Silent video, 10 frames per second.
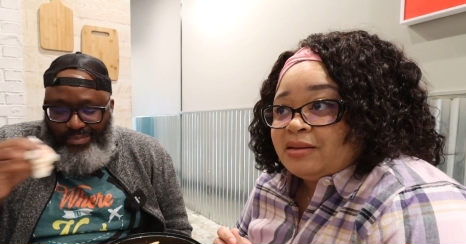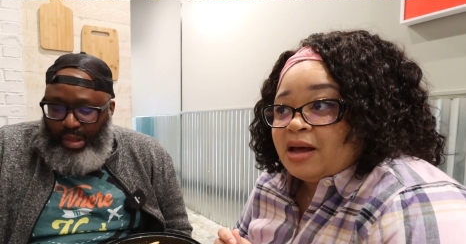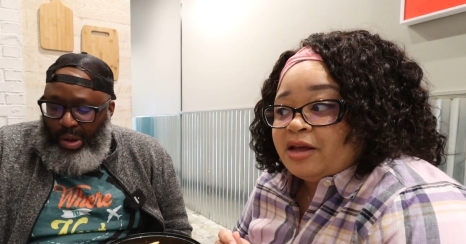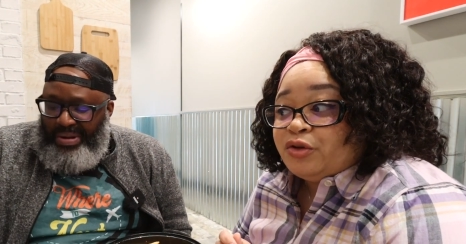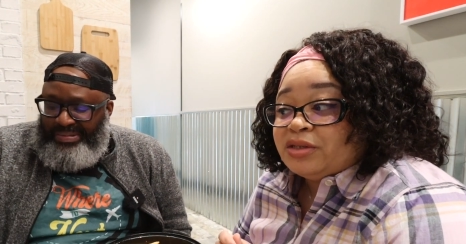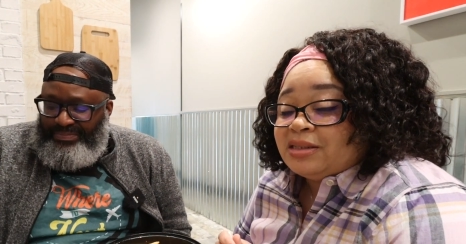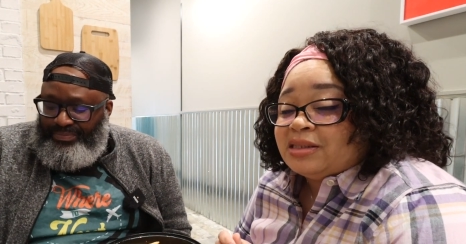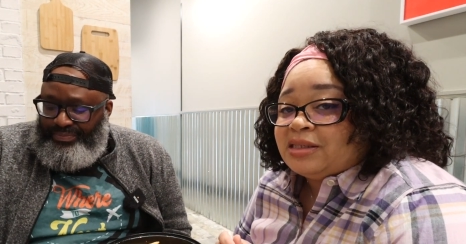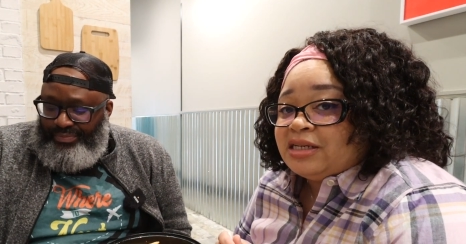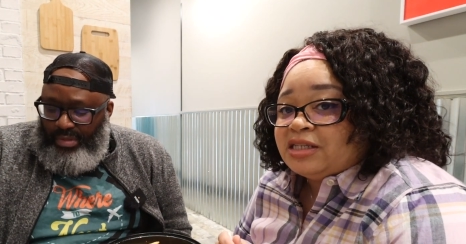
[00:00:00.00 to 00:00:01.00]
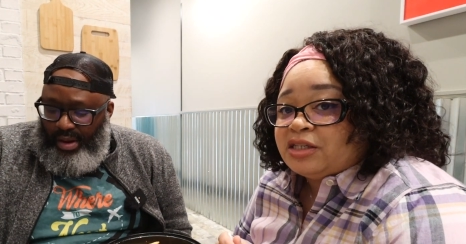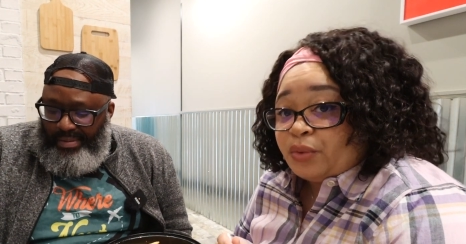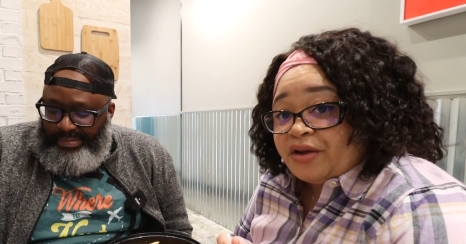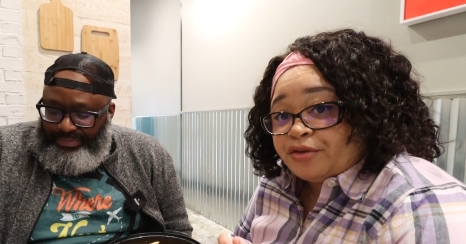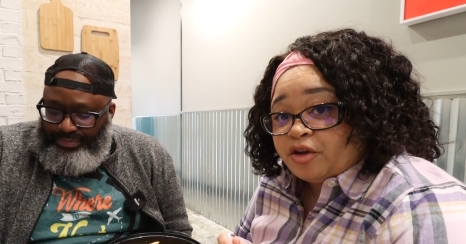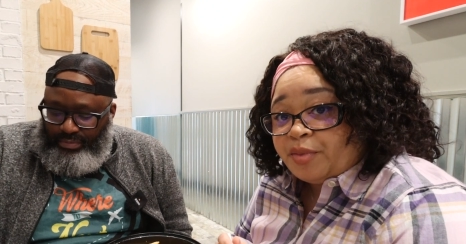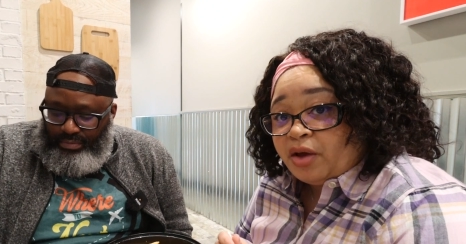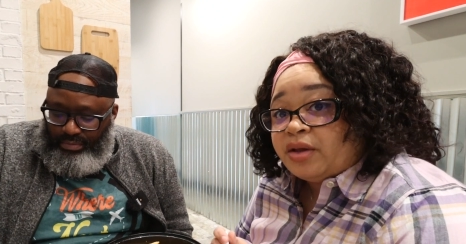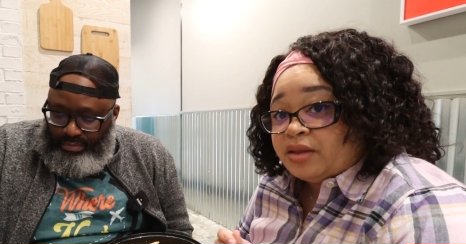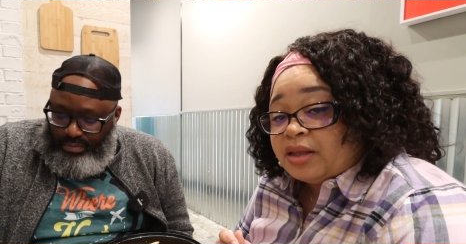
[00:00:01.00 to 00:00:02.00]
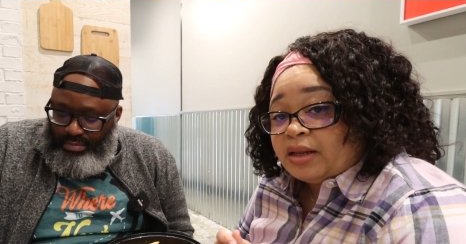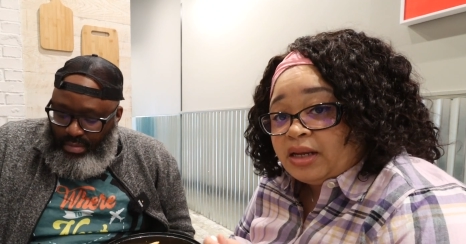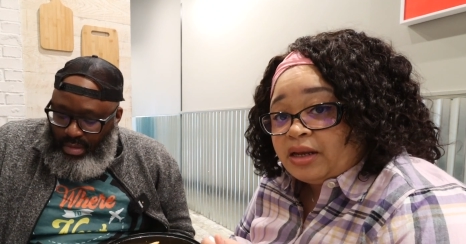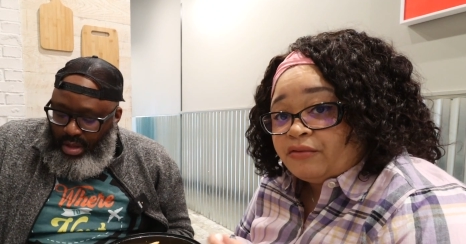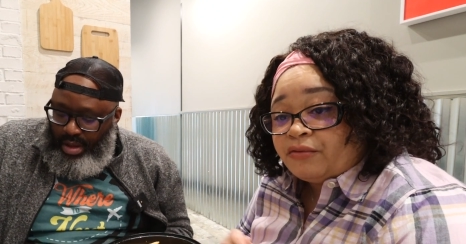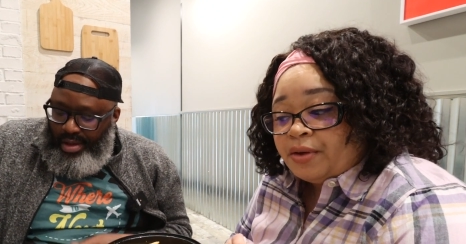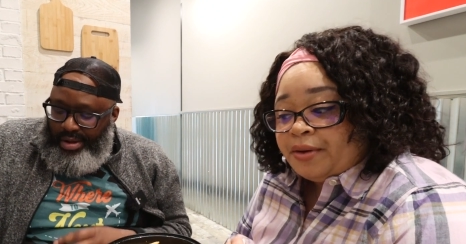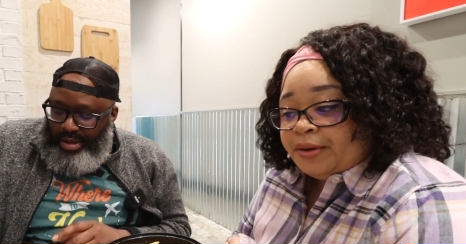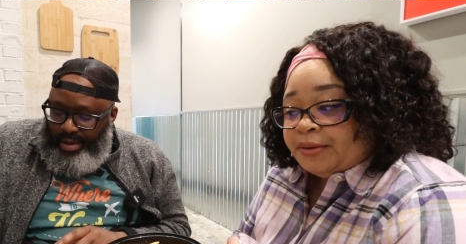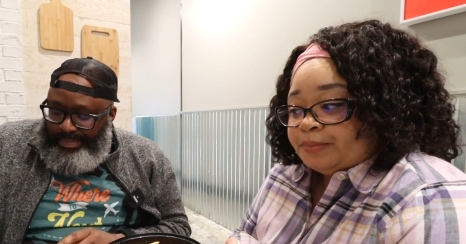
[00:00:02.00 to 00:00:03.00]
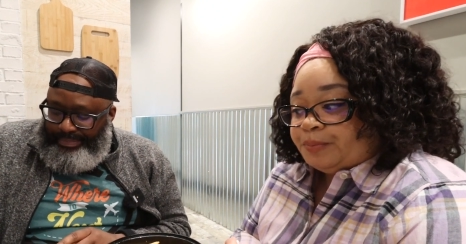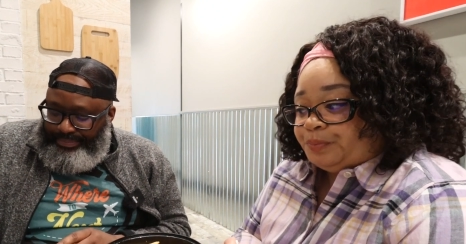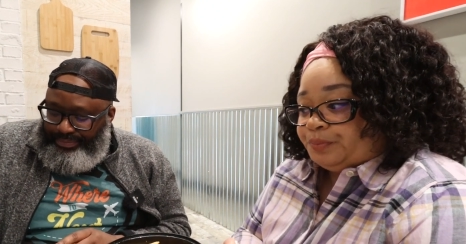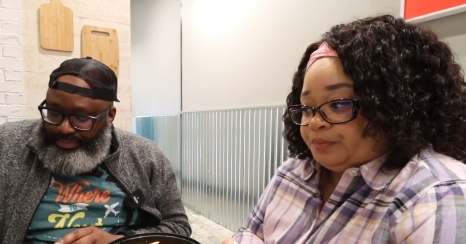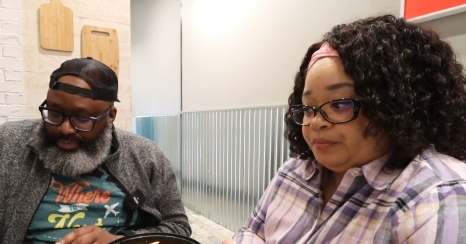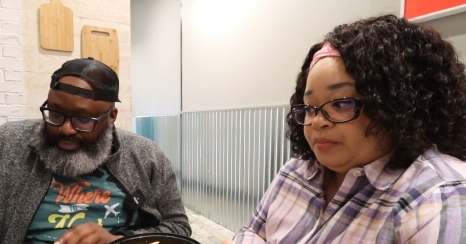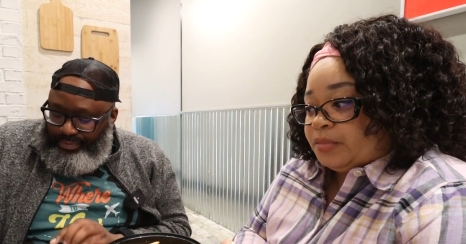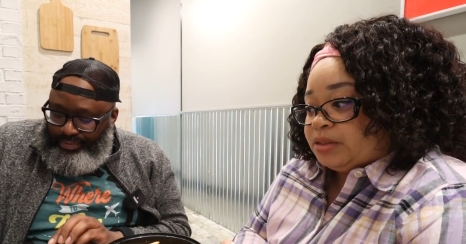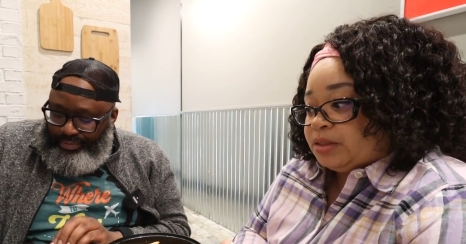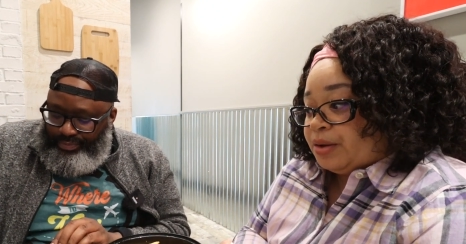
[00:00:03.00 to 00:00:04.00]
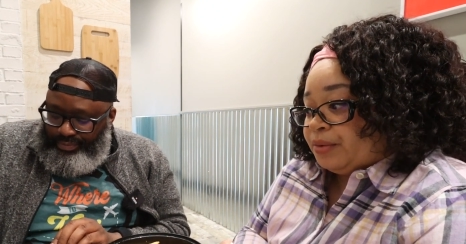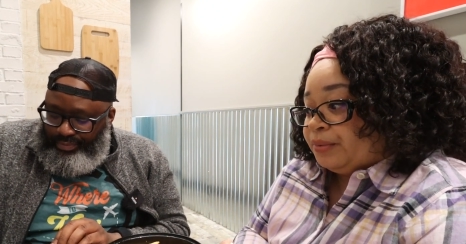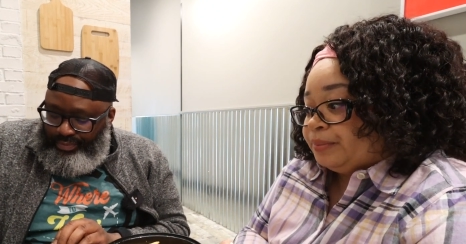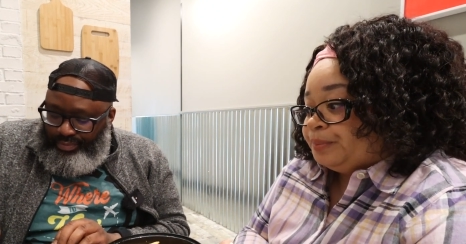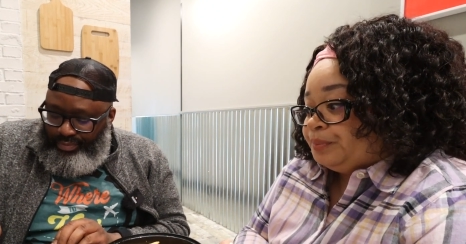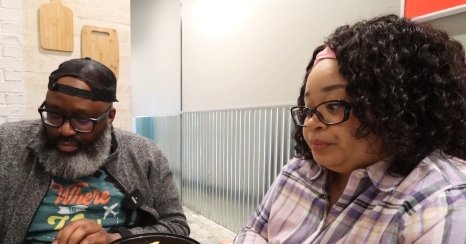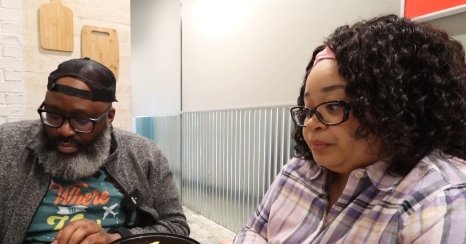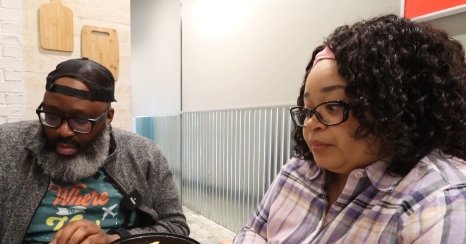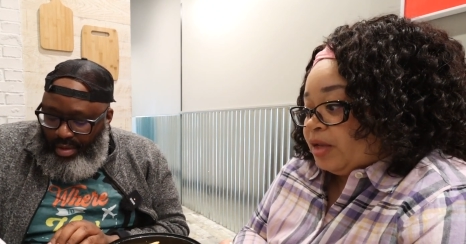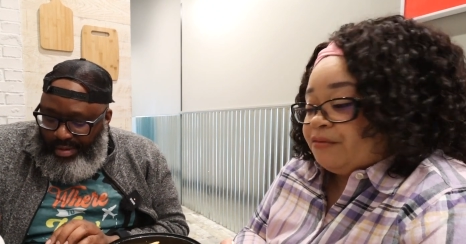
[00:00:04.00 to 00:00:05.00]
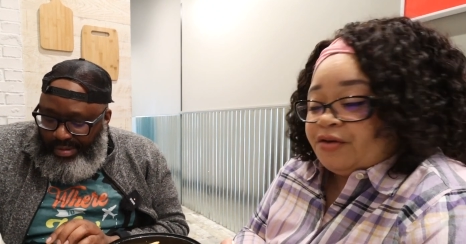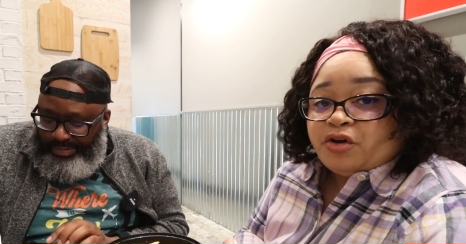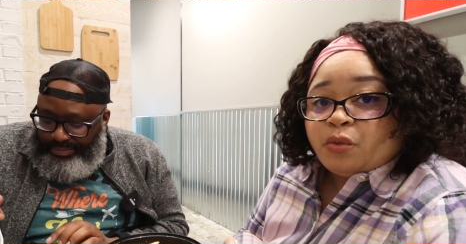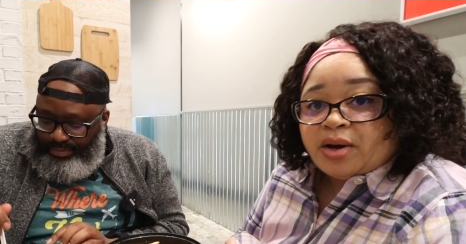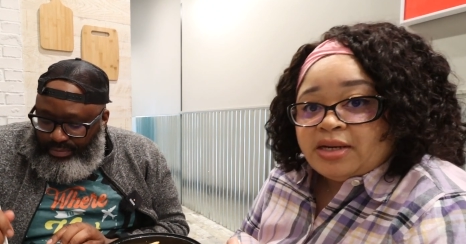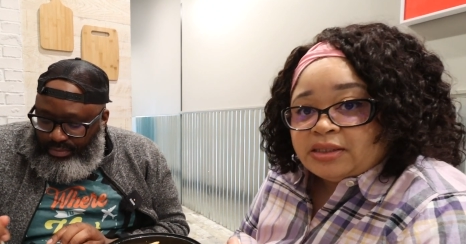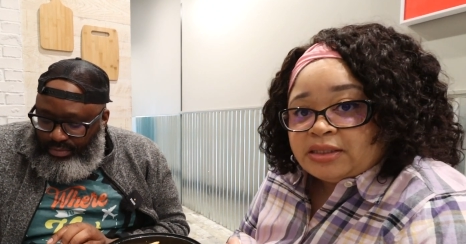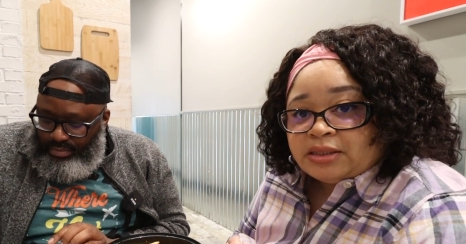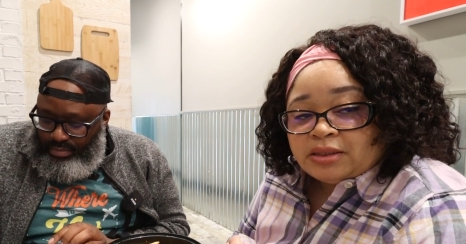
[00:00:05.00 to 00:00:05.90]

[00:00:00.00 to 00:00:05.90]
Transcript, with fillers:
Speaker 1: uh, using the seats to wait for their meal and then they leave. Yep. So even if you're wanting to,